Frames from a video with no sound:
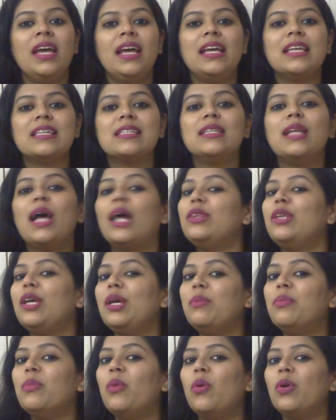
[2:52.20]
is
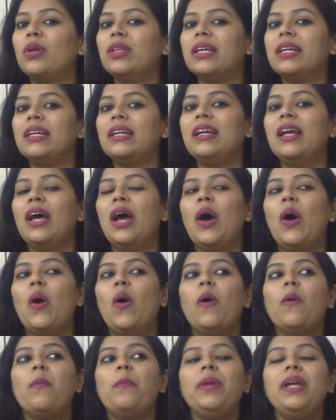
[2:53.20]
nothing more than
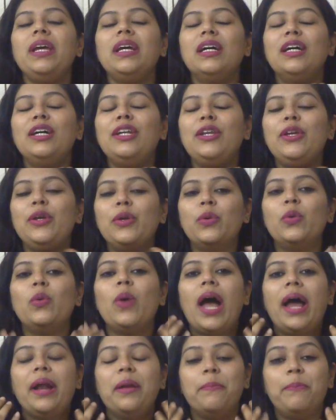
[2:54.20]
opening a new
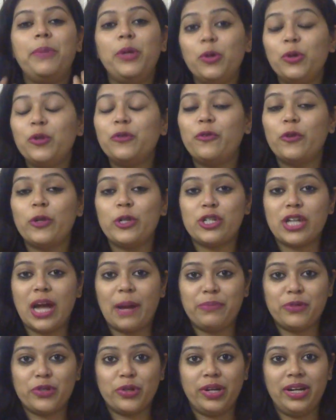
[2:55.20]
and a beautiful
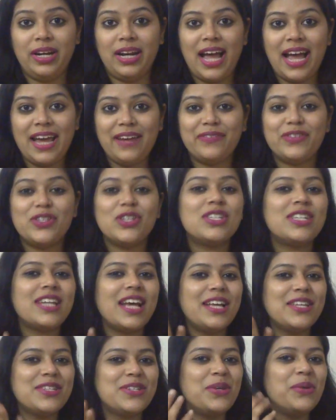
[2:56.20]
chapter in life, just
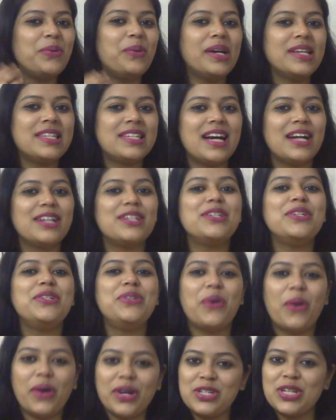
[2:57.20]
as you are starting
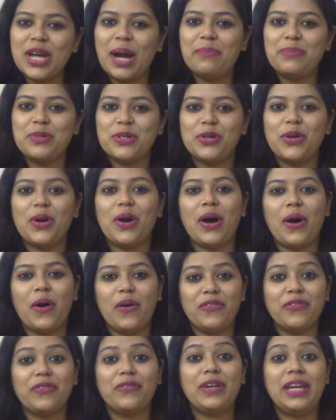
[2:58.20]
your chapter
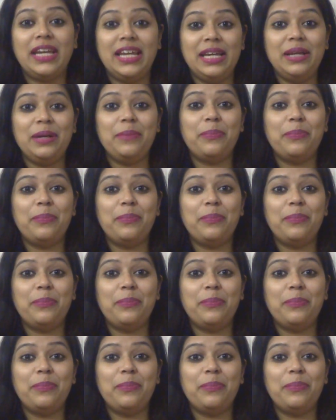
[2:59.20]
of being